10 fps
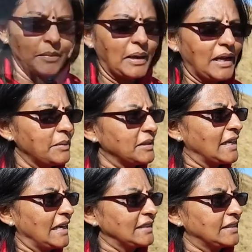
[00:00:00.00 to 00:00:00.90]
My name is
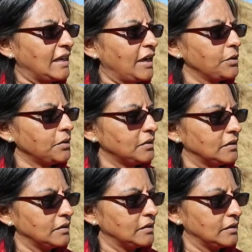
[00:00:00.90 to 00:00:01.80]
Alice Naidu.
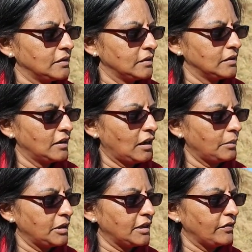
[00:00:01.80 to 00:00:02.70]

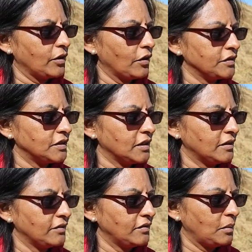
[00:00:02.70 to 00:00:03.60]
I'm a traffic officer
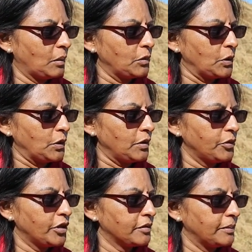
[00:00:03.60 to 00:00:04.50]
from Amdoni
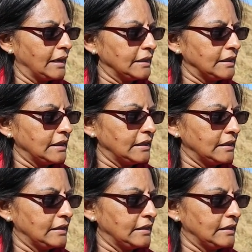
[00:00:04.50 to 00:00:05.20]
Municipality.